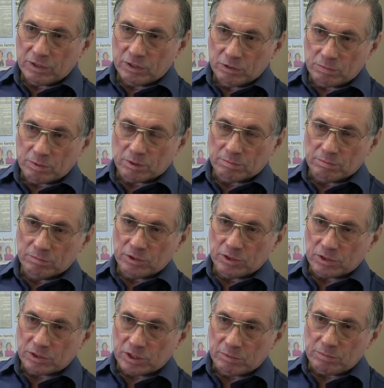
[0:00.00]
had no problems
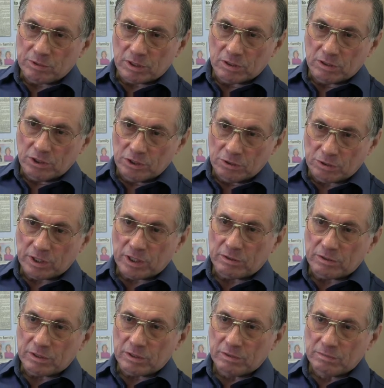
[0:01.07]
accepting the new
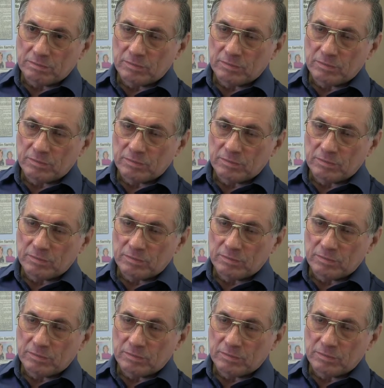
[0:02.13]
carer.